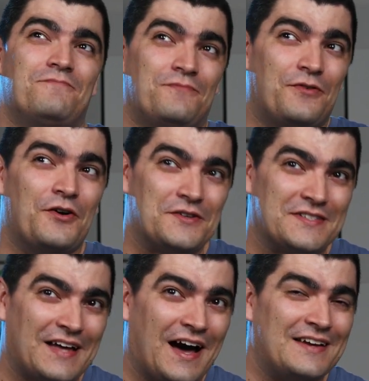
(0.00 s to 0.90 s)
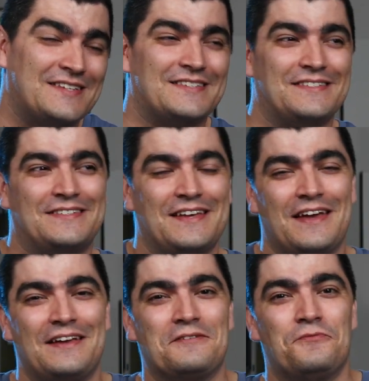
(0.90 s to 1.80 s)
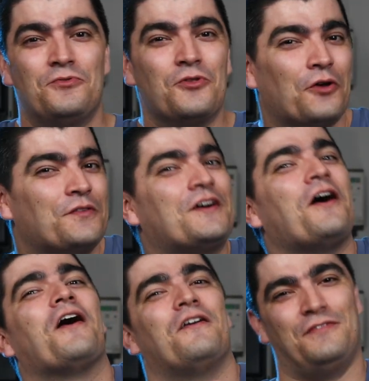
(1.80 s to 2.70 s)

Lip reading: first, I say, non-car